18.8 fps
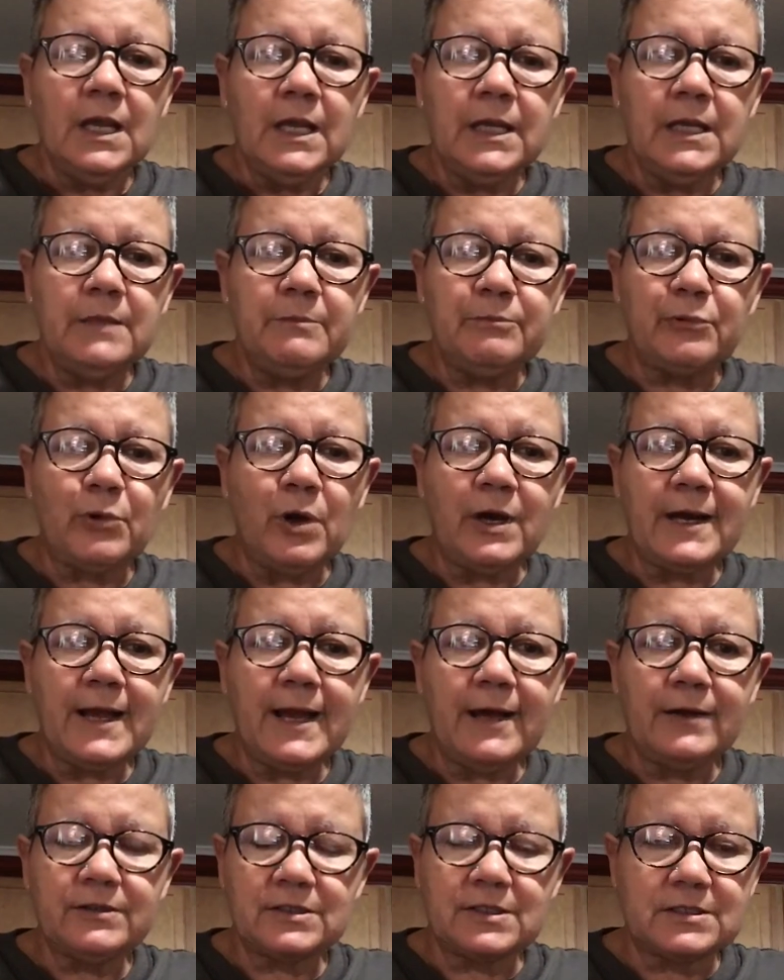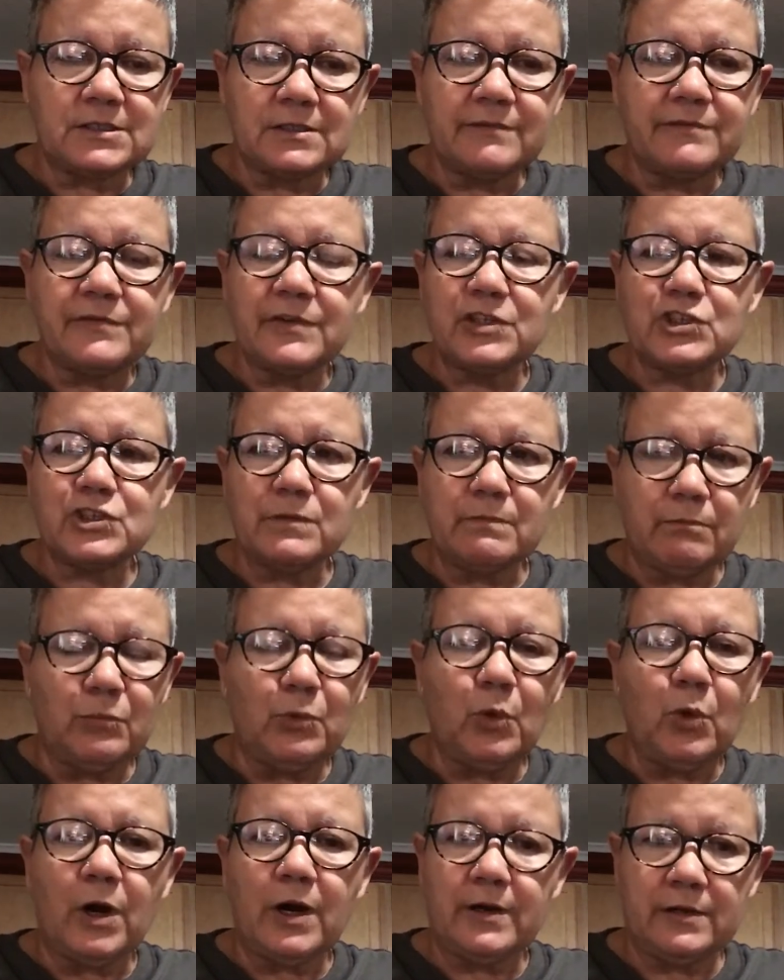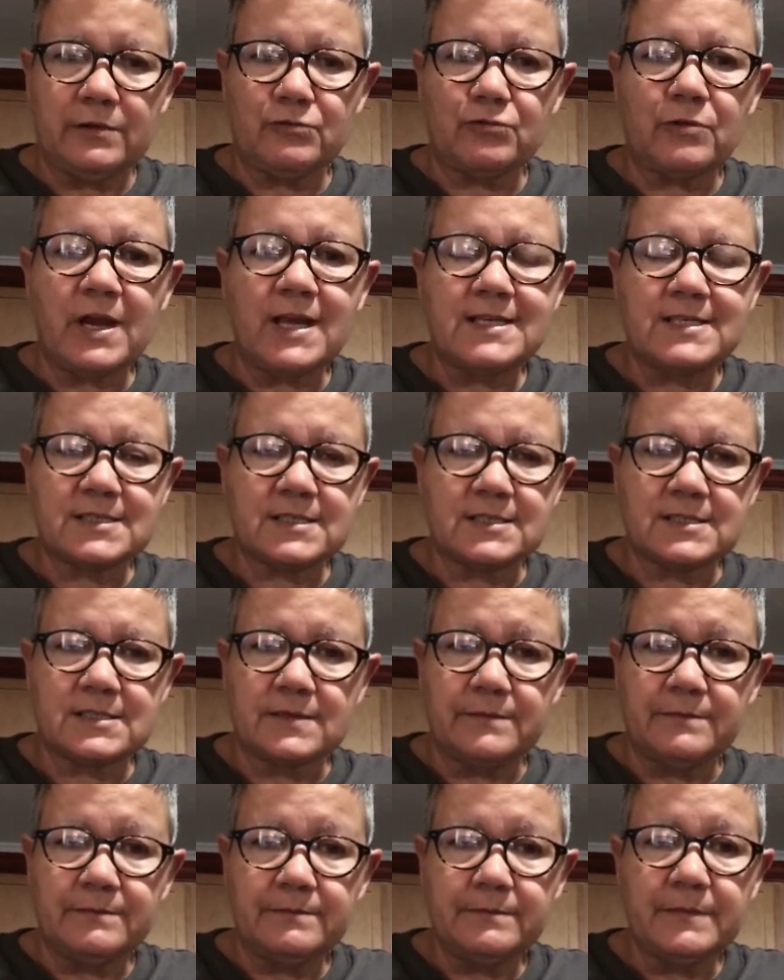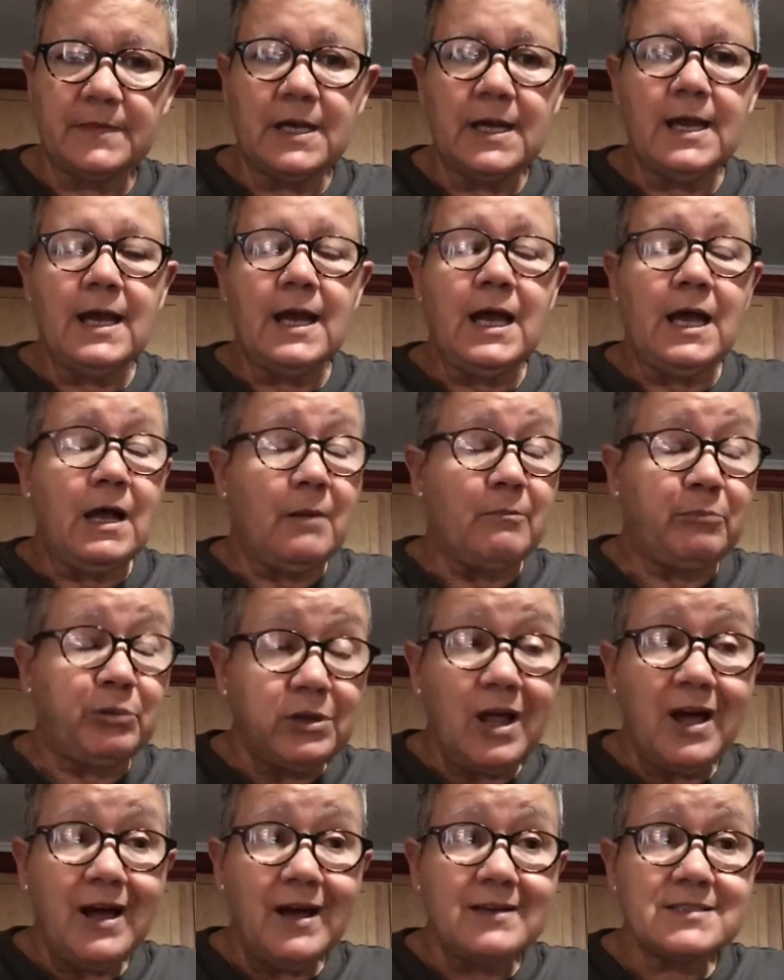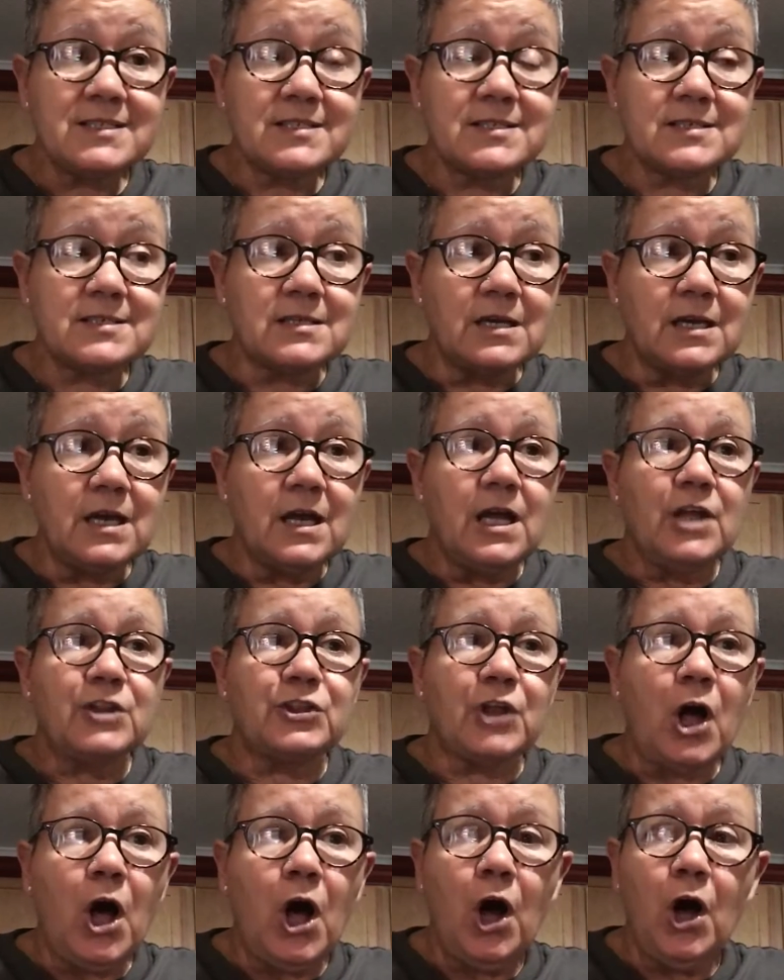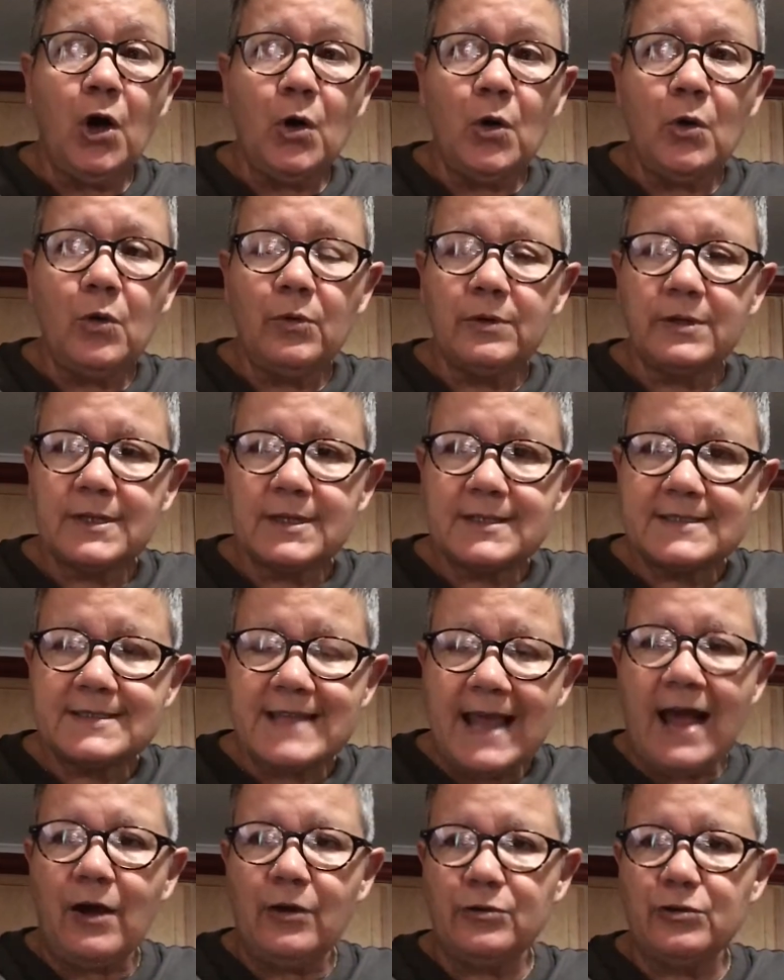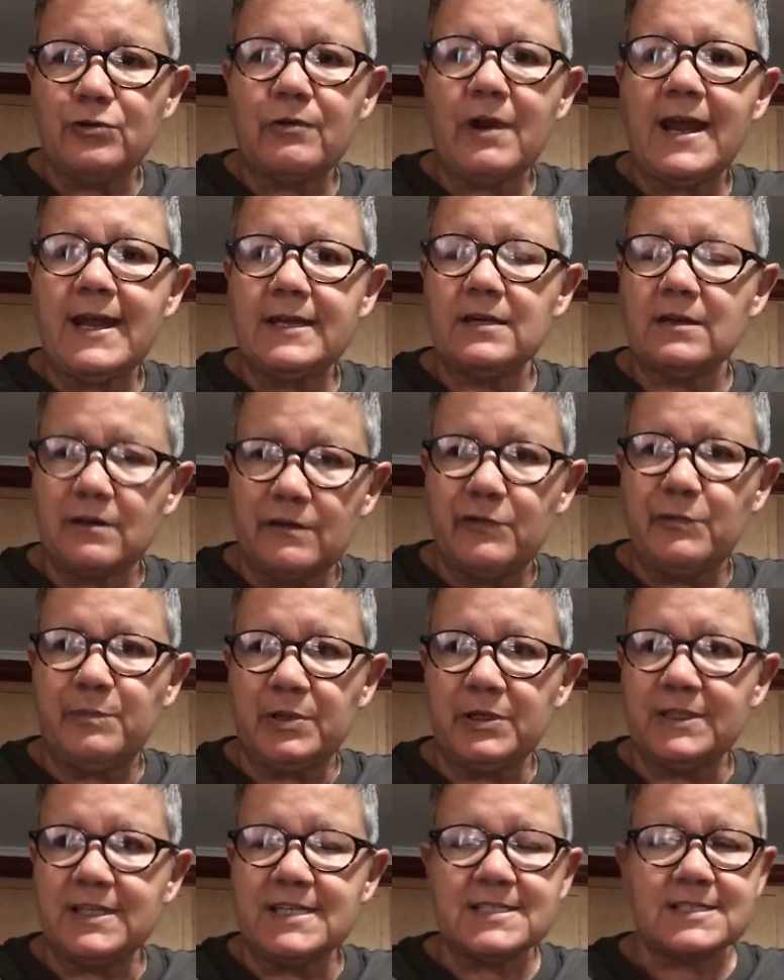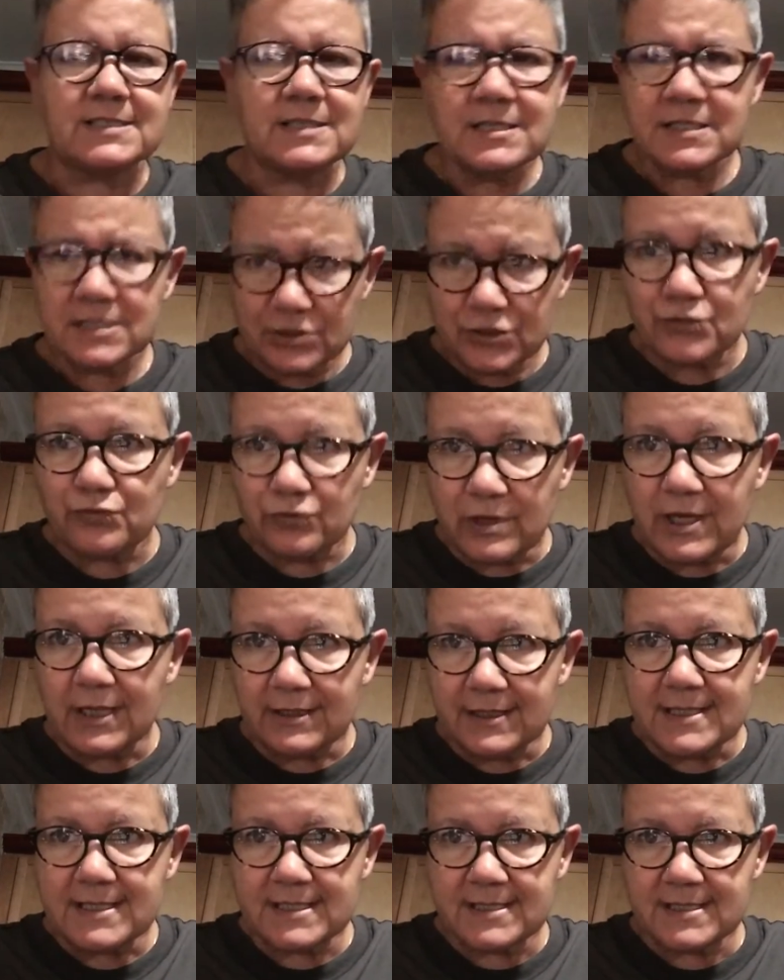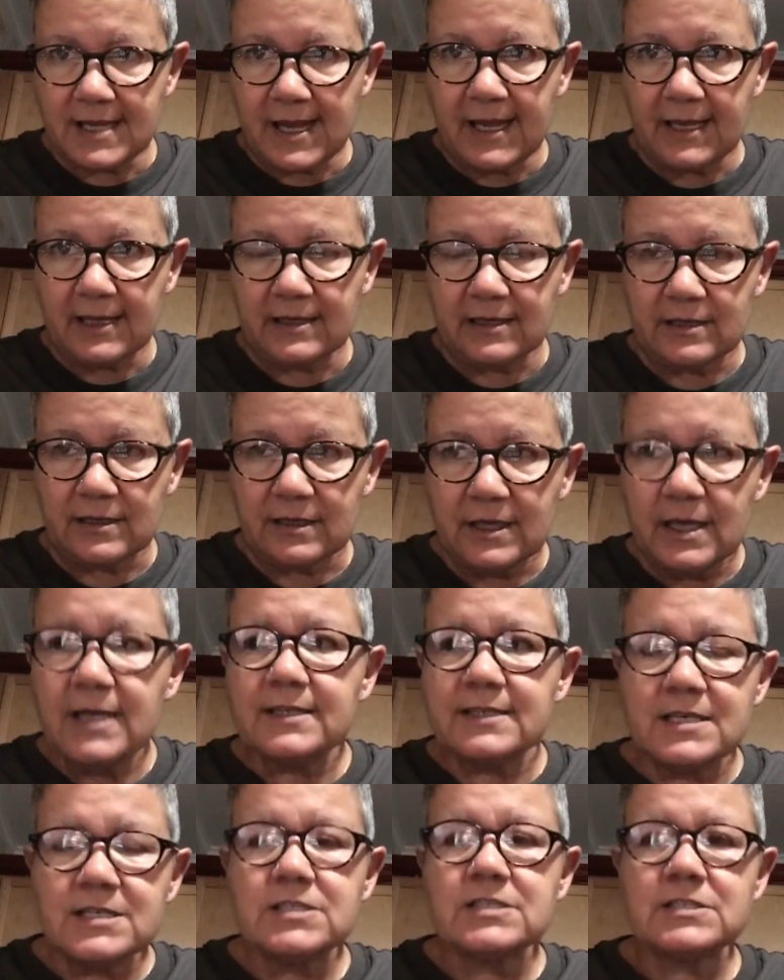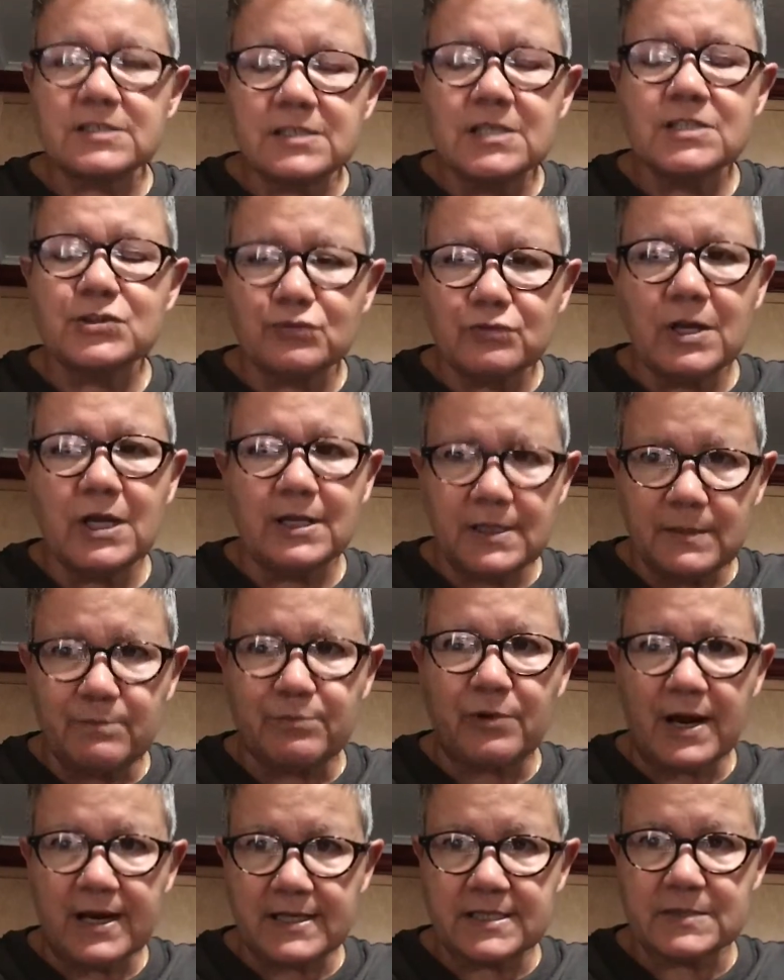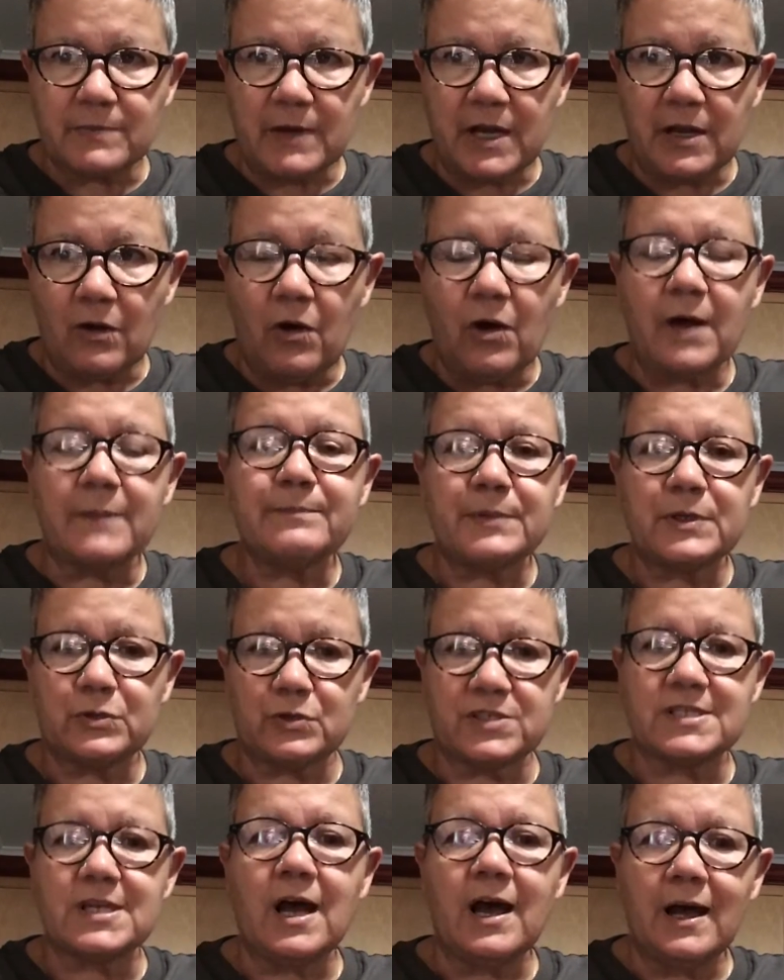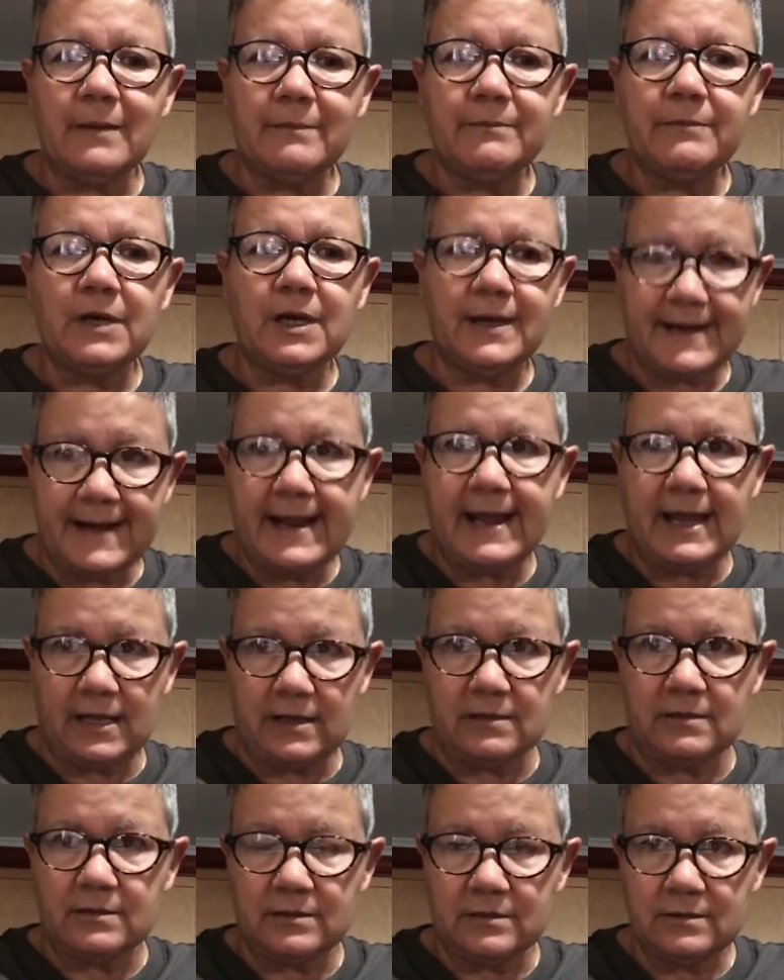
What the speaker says: He brought out the division more in racism, plus the whole downgrading of police. This is really sad. This really breaks my heart, because I'm an aunt,